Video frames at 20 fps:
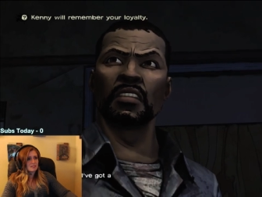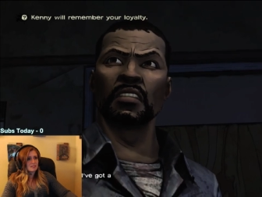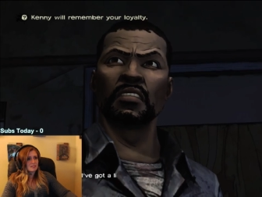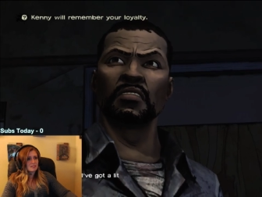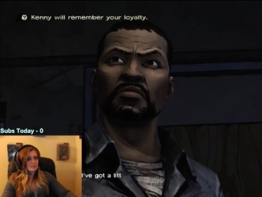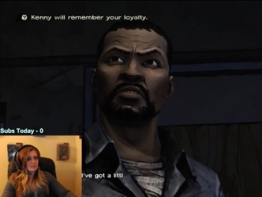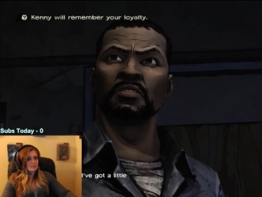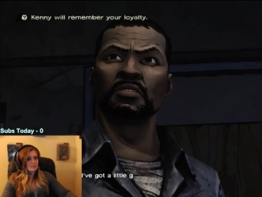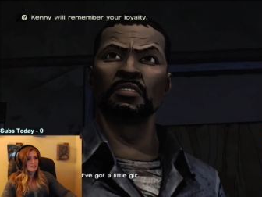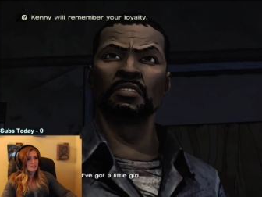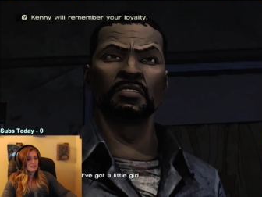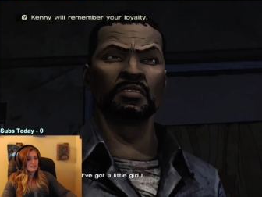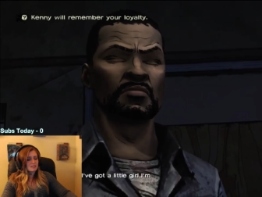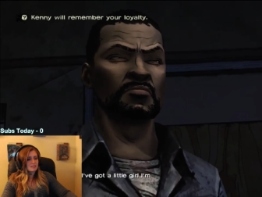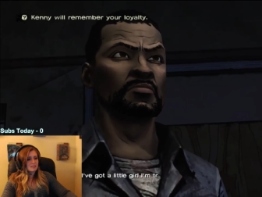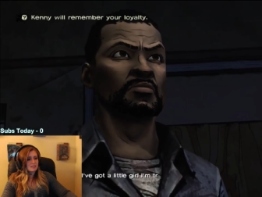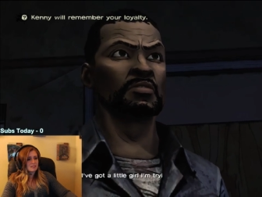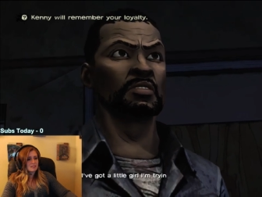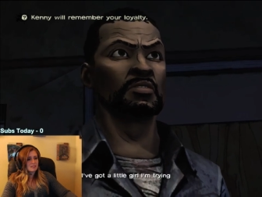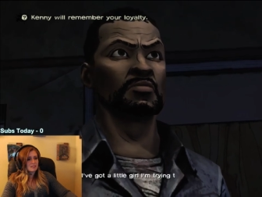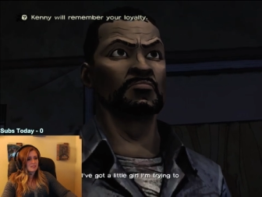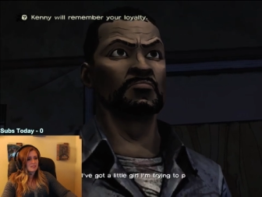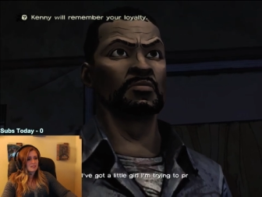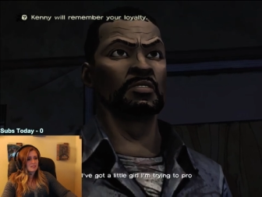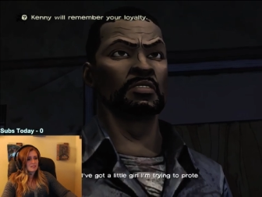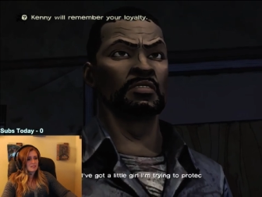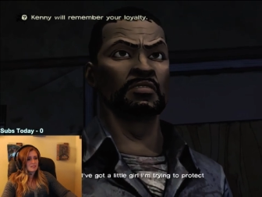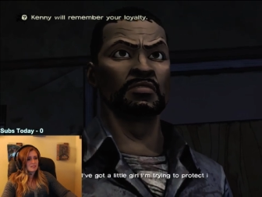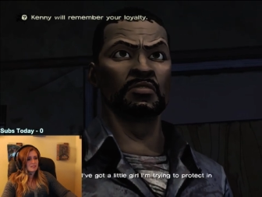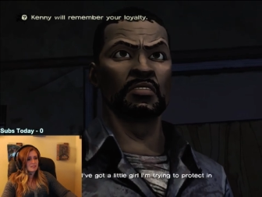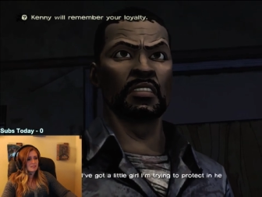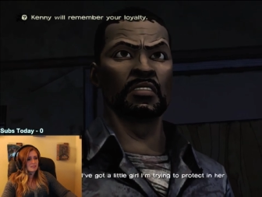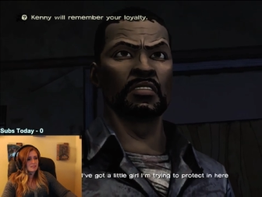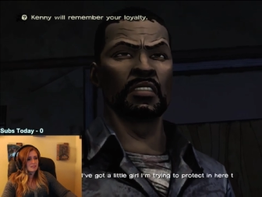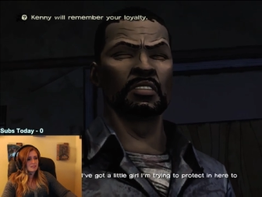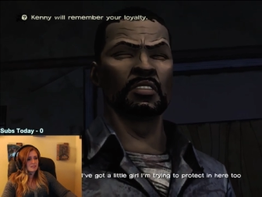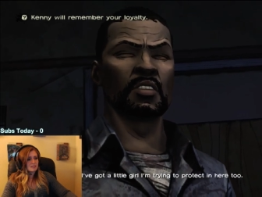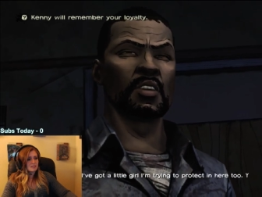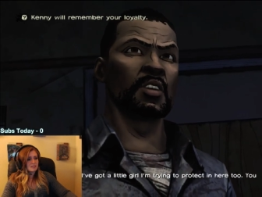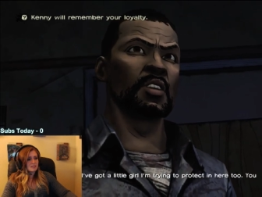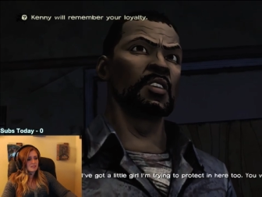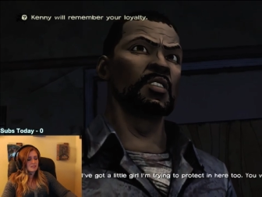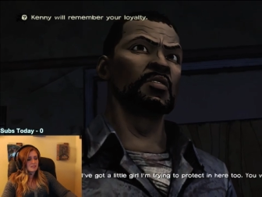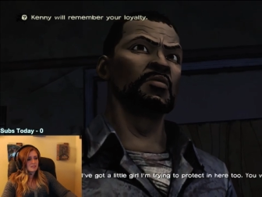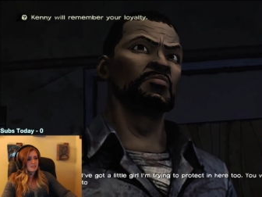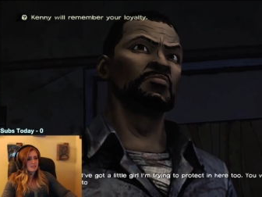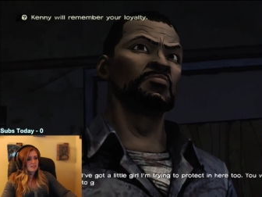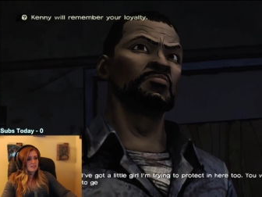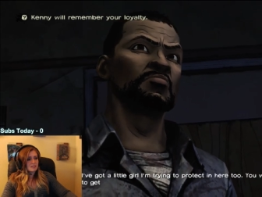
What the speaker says: got a little girl I'm trying to protect in here, too.